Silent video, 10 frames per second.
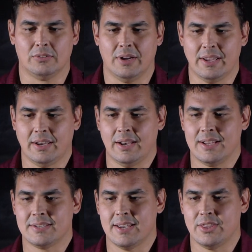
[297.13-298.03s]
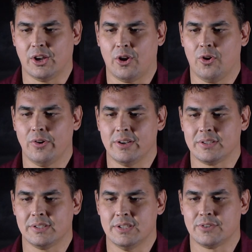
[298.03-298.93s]
right, and I say the
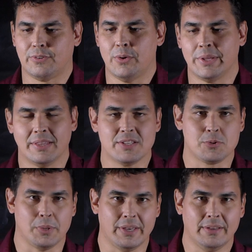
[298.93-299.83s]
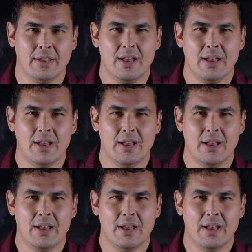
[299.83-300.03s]
current is flowing this way,